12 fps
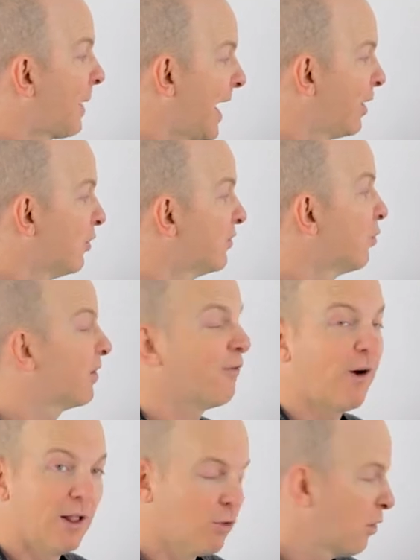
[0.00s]
bios with
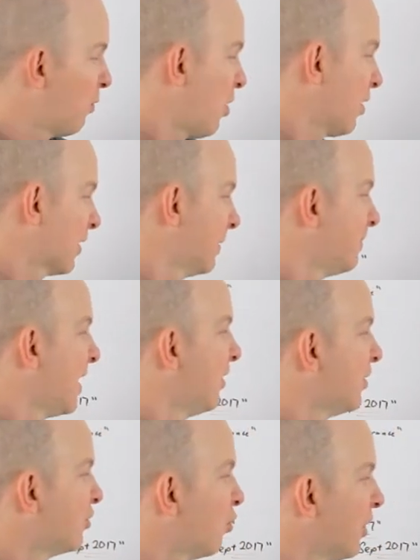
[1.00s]
Followerwonk,
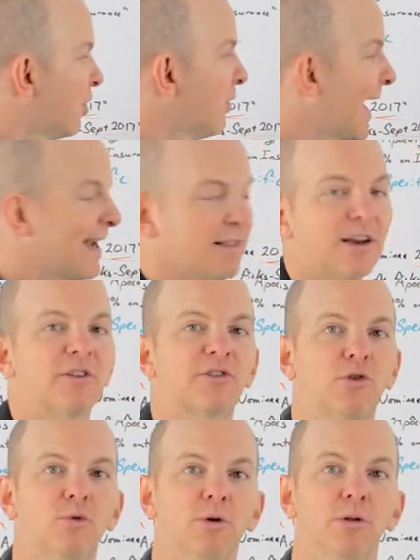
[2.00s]
the Twitter analytics
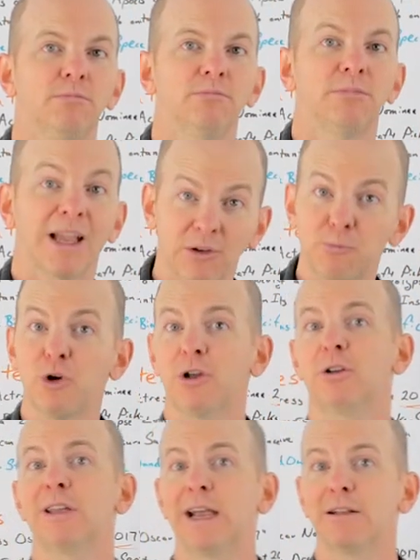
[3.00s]
tool. That's a pretty
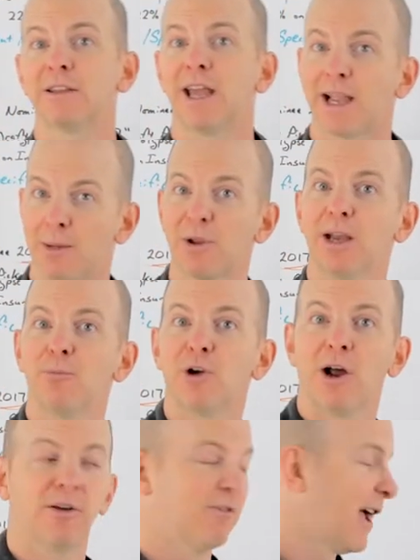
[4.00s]
good title tag. I'm kind of proud of